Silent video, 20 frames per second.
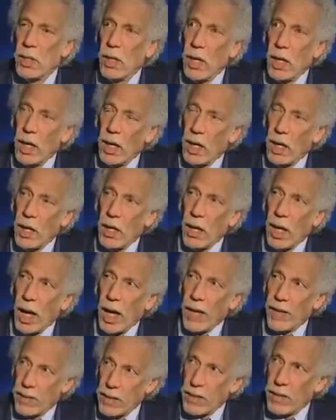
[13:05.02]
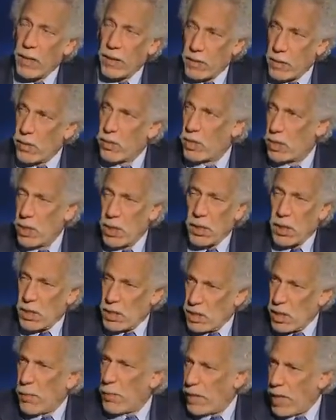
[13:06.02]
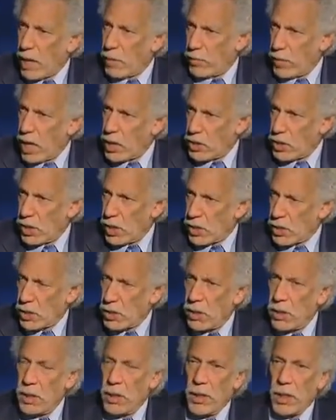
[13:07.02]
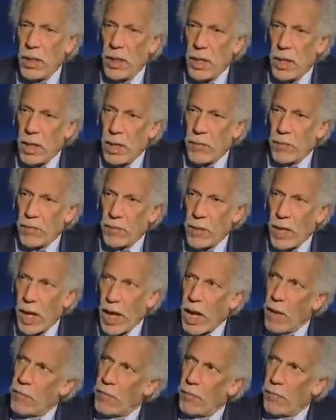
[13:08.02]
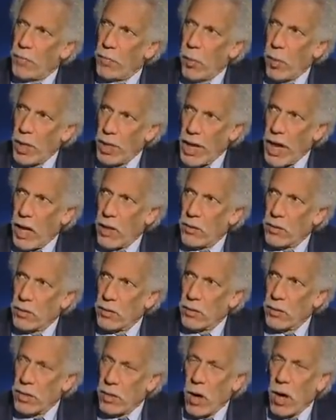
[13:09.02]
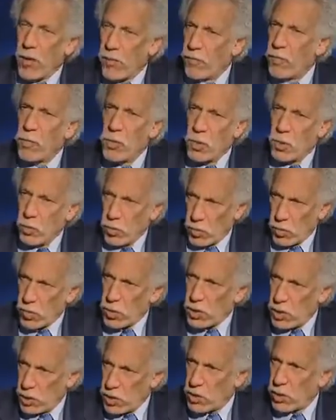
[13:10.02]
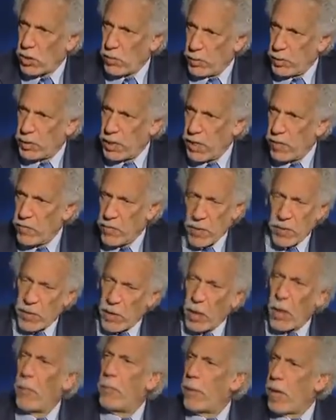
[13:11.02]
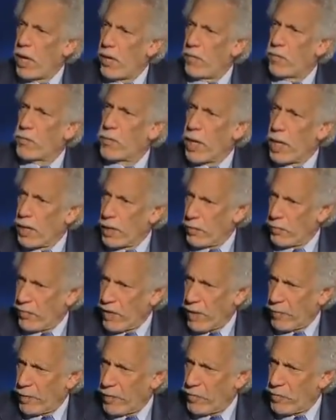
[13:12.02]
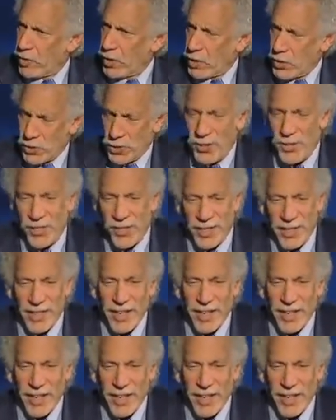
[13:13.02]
I think that there still is some of that prejudice. I point out there are a few schools that sort of believe that they're above training family physicians,